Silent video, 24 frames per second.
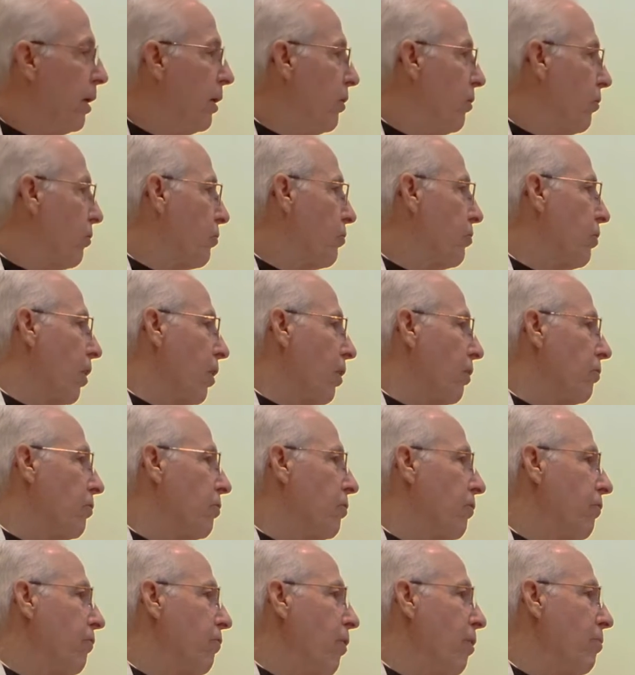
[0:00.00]
heals us
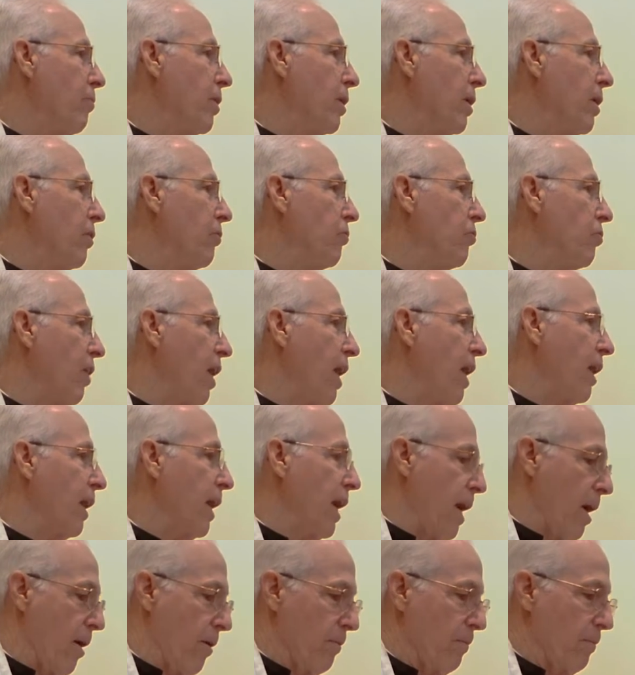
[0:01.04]
from the inside
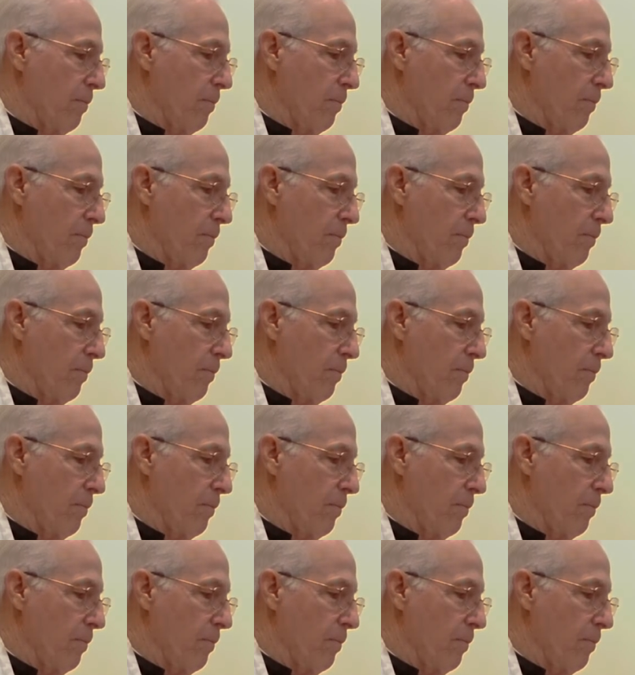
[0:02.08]
out